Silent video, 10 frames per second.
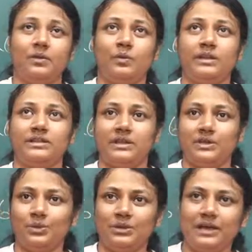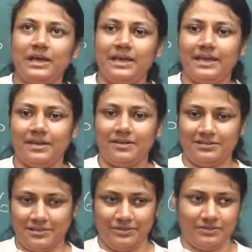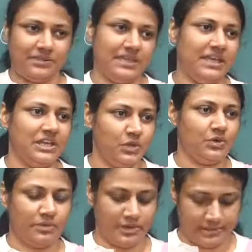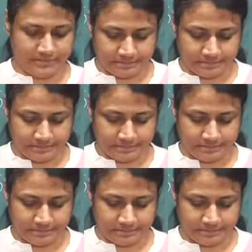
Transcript: what they don't like and all, you know, he knew about them.